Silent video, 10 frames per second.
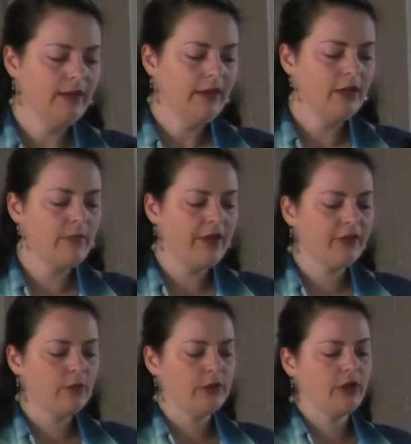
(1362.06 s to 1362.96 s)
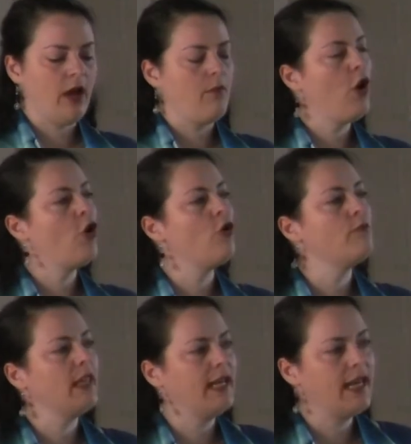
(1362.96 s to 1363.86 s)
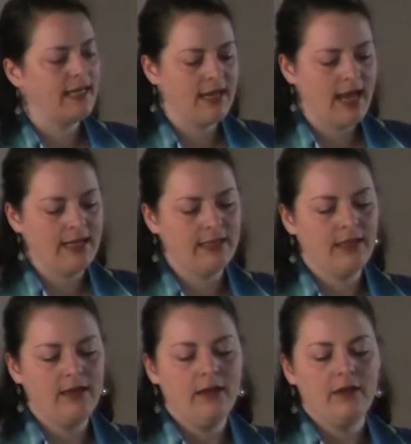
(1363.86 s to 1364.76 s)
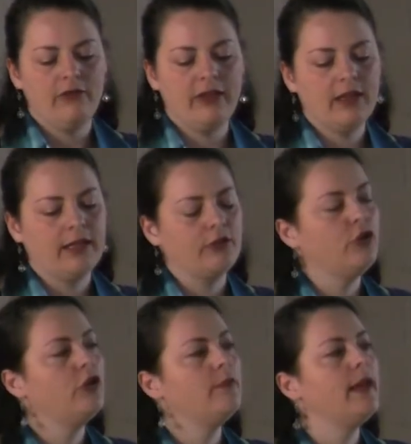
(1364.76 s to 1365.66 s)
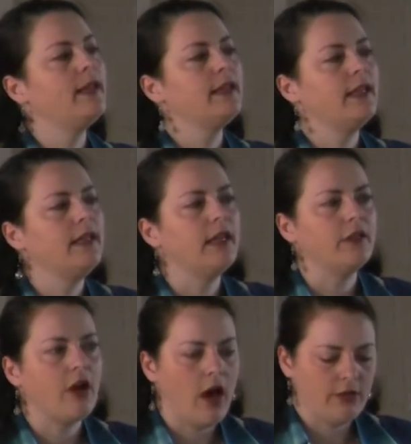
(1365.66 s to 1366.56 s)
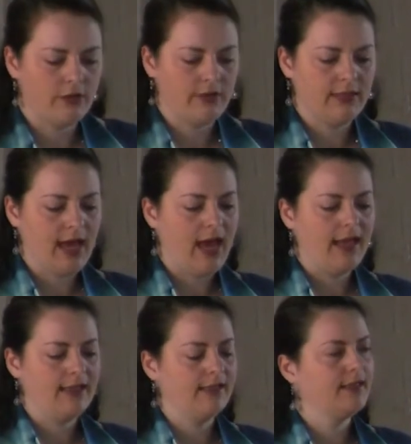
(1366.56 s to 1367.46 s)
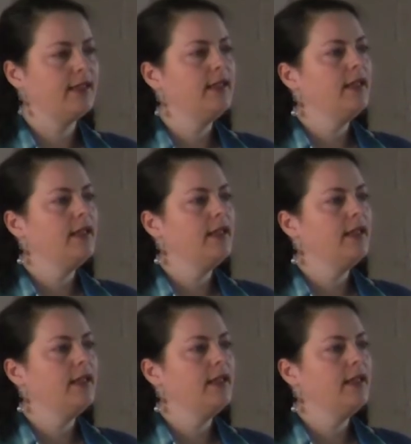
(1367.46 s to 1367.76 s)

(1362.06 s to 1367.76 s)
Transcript: Her mother would come home late at night, feeling tormented and ostracized,